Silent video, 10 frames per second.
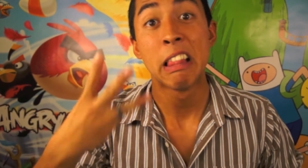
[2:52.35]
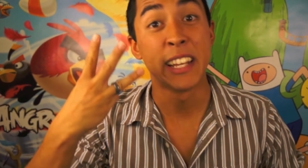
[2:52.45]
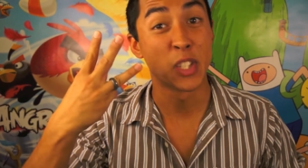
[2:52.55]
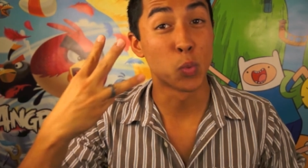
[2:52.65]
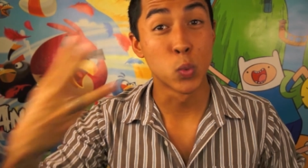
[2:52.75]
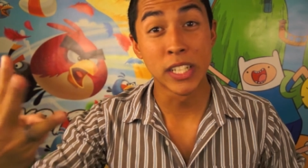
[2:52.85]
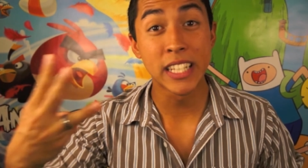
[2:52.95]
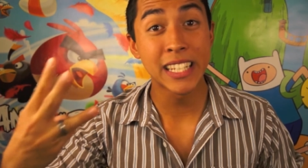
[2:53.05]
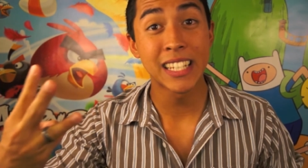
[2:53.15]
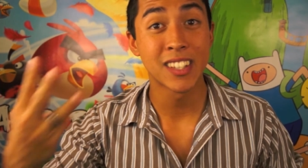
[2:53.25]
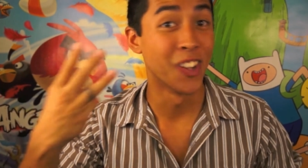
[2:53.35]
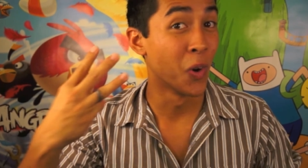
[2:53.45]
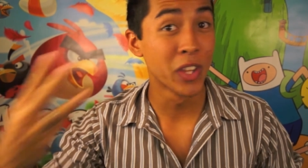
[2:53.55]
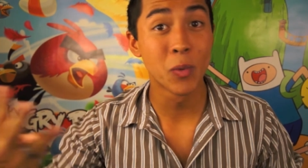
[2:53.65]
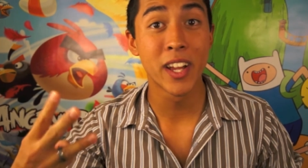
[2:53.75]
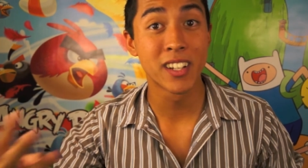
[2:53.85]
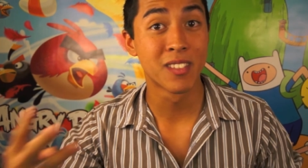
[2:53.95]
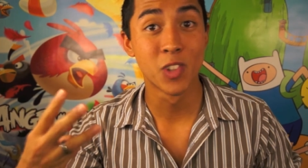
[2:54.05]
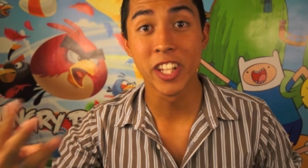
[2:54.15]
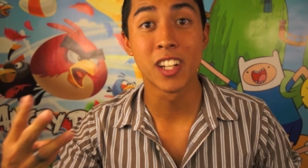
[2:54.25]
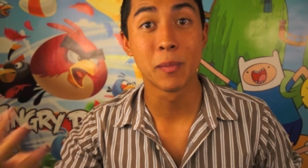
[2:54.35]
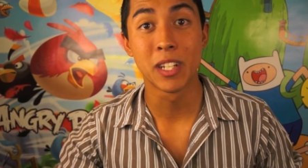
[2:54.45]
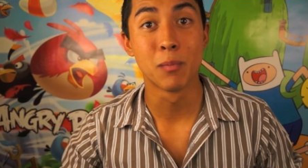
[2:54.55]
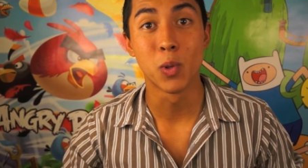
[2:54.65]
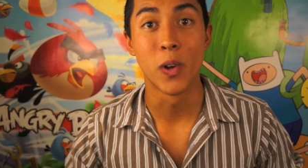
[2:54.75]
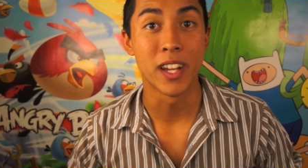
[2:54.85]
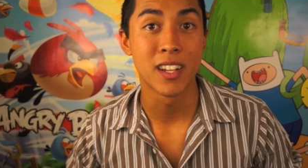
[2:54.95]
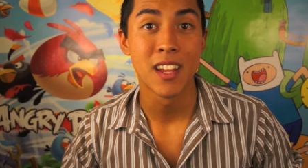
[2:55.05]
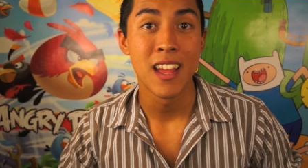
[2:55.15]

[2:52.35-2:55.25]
That's really the only way you're really going to be employed.